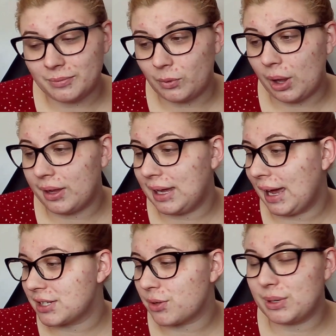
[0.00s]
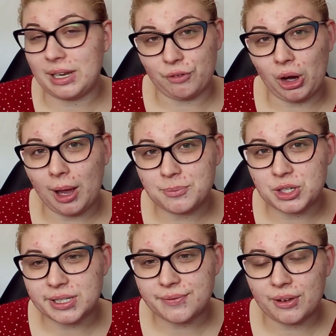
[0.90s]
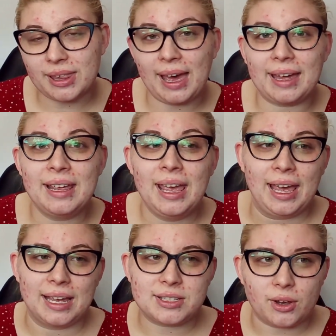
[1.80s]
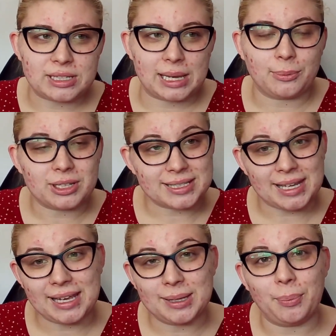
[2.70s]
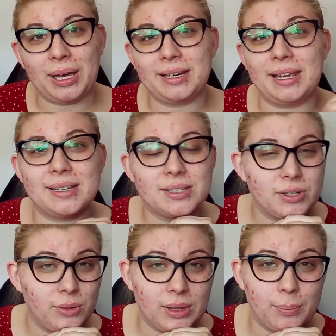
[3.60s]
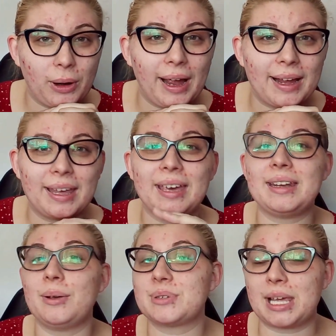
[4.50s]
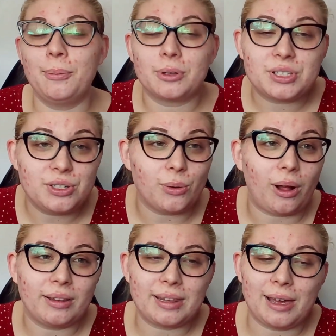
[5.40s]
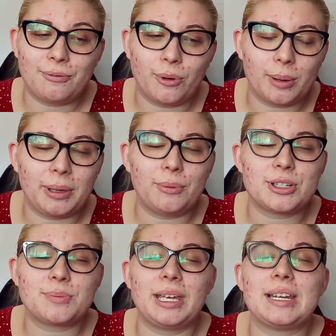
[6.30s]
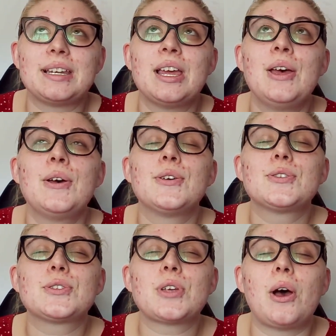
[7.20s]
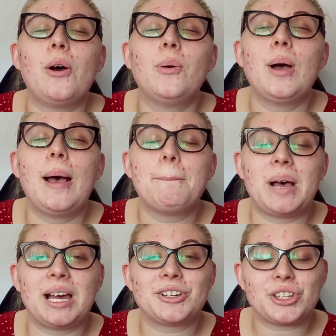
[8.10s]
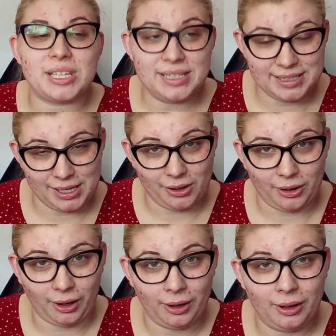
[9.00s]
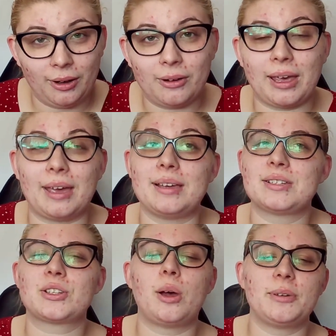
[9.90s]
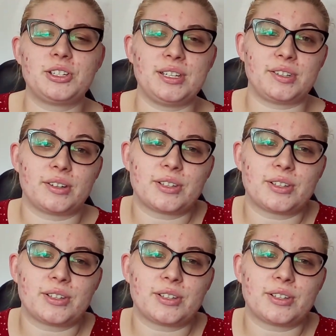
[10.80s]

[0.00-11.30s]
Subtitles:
Well, it has 3 different options for that, and so I was able to slide the button into the bracket, and it was able to do all of that for me, which made it so much easier. Okay, so much easier.